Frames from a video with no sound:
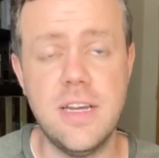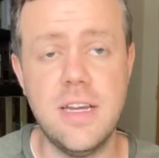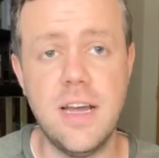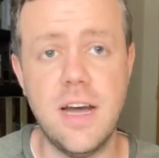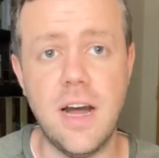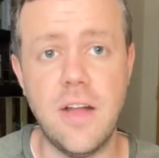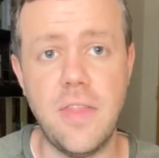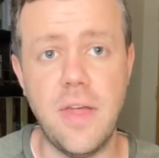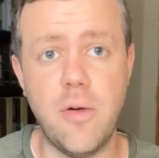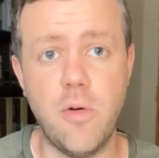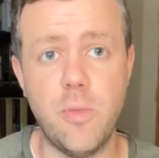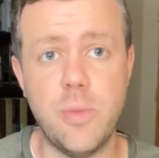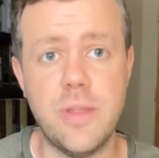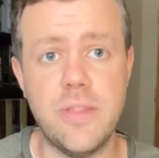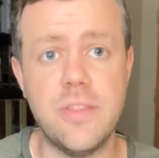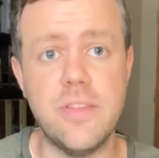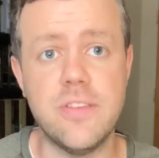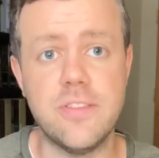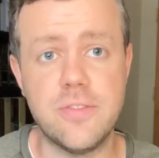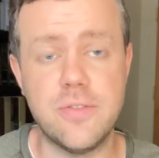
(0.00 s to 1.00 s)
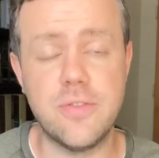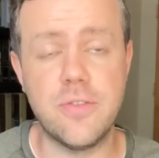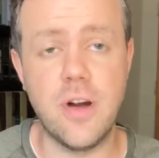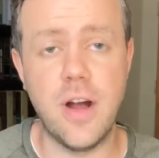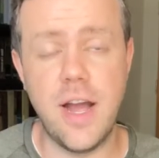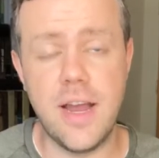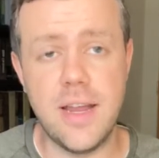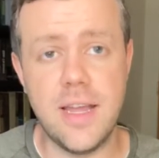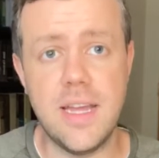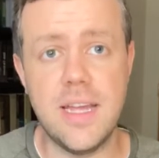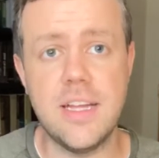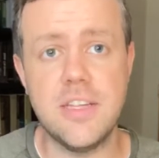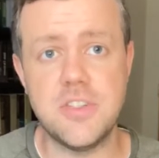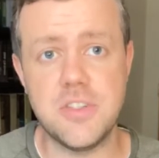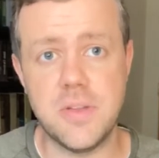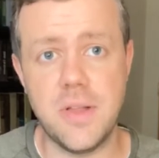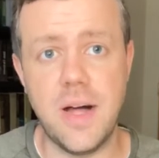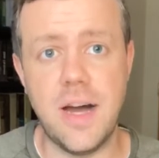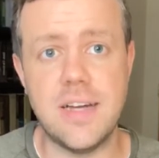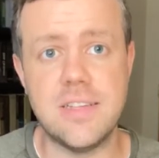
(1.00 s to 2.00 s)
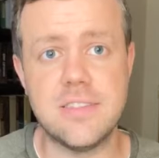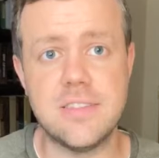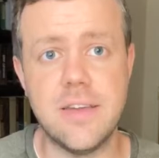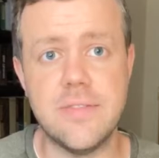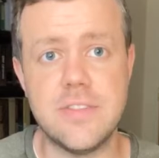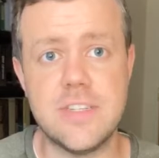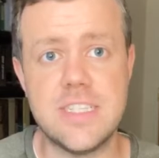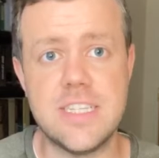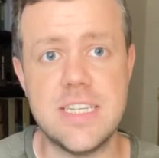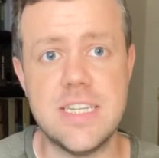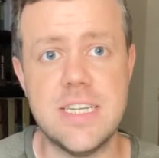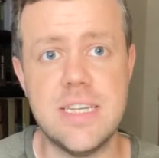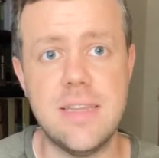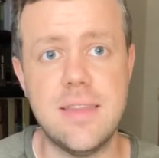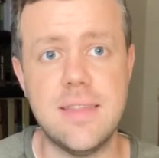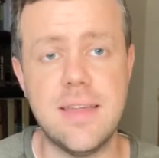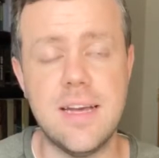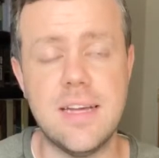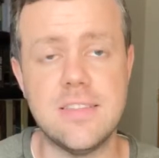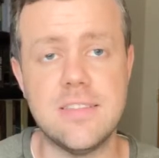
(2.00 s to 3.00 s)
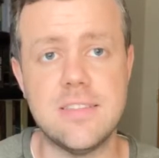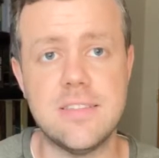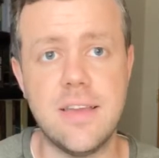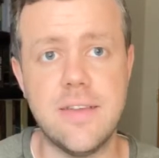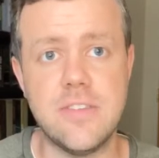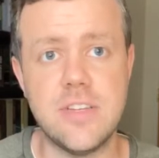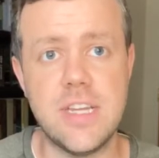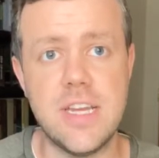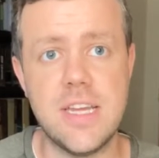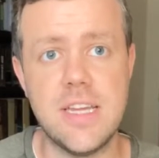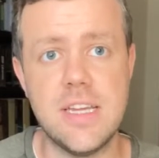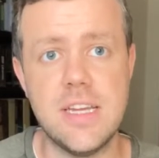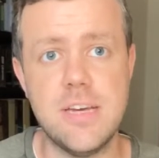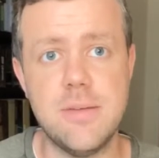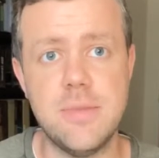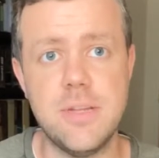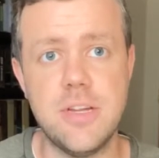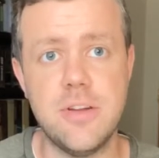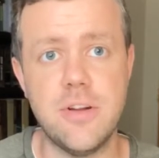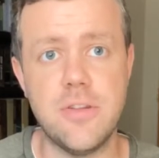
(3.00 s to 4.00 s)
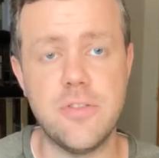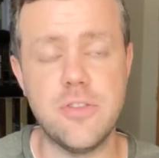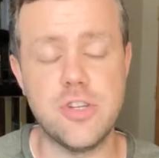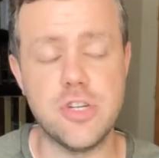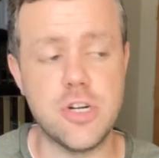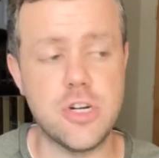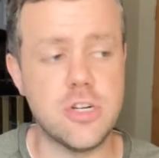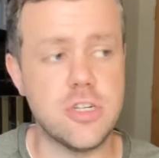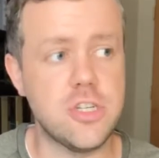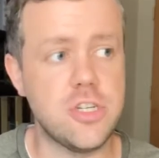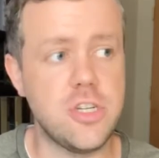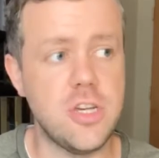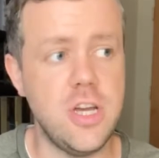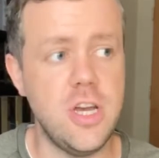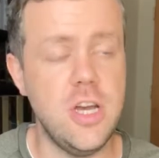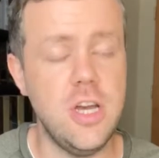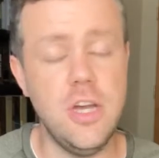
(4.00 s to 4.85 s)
That will be this Friday, July 17th at 7 a.m. here at the church.